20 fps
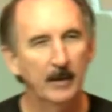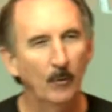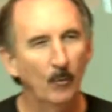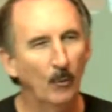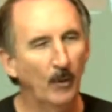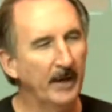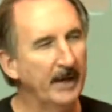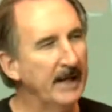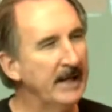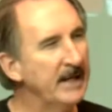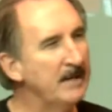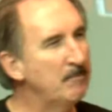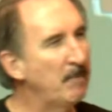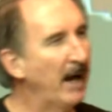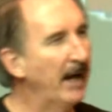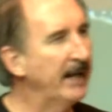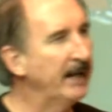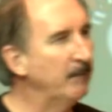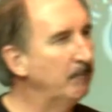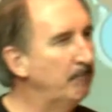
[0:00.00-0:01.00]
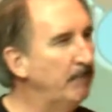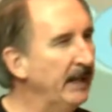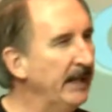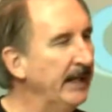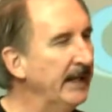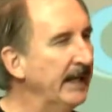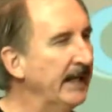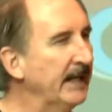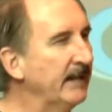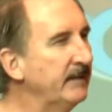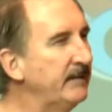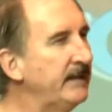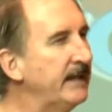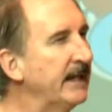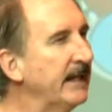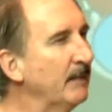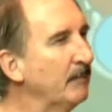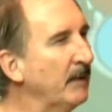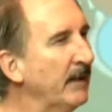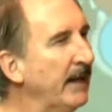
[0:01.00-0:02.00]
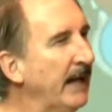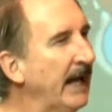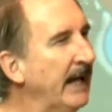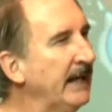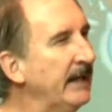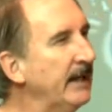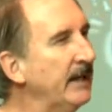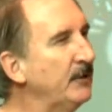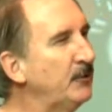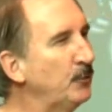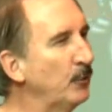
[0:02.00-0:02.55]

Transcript: Would anybody be intimidated